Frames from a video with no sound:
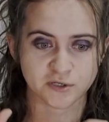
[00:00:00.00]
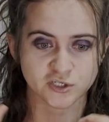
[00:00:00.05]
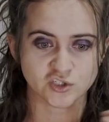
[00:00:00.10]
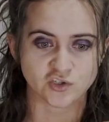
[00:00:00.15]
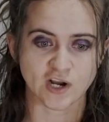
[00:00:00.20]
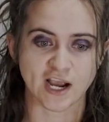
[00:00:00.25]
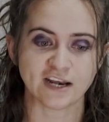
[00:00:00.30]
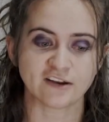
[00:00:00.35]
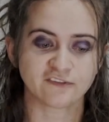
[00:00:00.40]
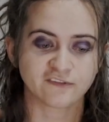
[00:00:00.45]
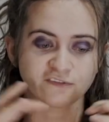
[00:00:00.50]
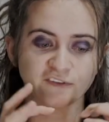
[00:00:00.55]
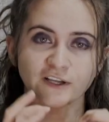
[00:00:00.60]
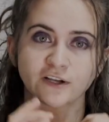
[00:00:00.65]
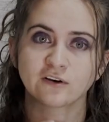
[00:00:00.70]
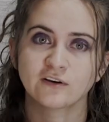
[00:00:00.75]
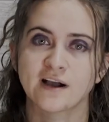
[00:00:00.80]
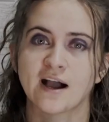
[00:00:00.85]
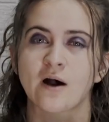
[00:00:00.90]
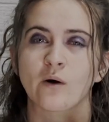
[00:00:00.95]
but try to
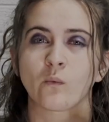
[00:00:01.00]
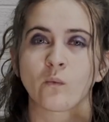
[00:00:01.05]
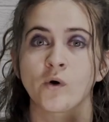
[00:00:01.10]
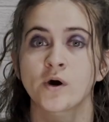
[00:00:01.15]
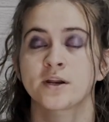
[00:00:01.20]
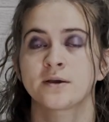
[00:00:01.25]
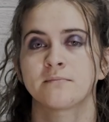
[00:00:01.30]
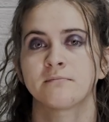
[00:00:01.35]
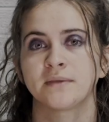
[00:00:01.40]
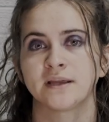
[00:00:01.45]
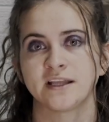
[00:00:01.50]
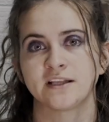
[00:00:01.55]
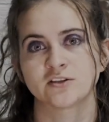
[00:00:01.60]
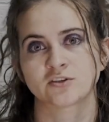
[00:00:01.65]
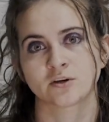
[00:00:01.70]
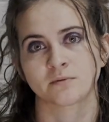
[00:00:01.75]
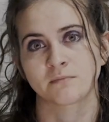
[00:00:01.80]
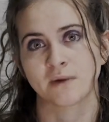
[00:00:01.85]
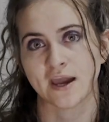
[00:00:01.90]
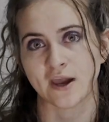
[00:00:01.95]
figure out what it
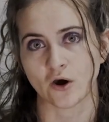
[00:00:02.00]
means on my